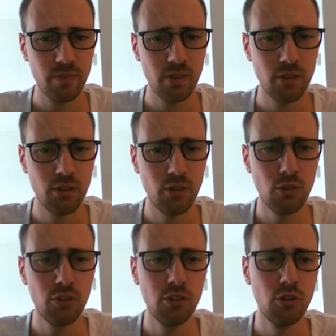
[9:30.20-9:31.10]
So
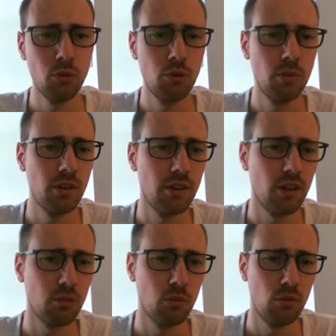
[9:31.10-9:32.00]
rook c2 would have been a
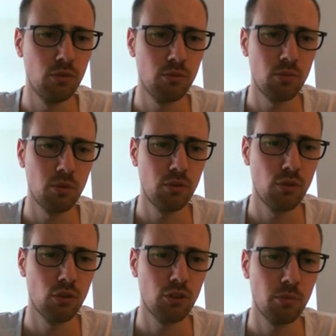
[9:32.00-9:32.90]
nice move, probably
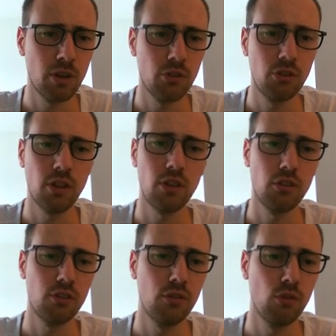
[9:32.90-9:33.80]
forcing Black to take on
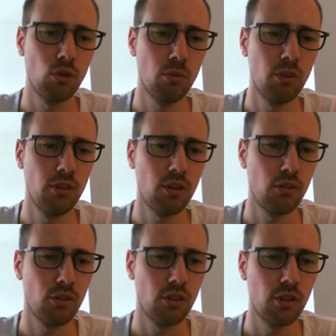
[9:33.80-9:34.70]
c4, but this
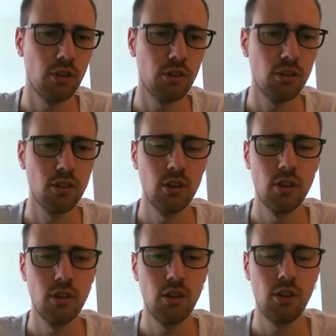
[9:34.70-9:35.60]
obviously is
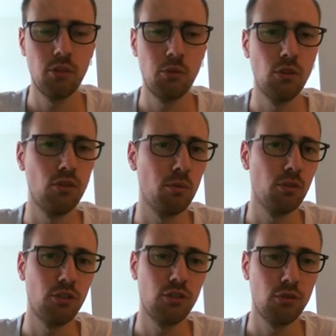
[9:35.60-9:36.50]
a beautiful
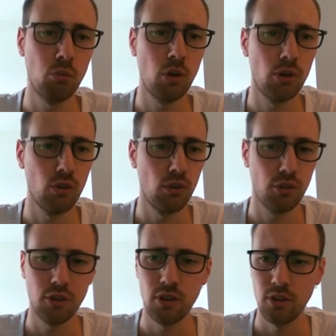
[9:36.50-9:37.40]
position for White all of a
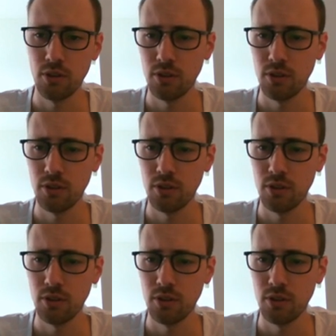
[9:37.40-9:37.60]
sudden.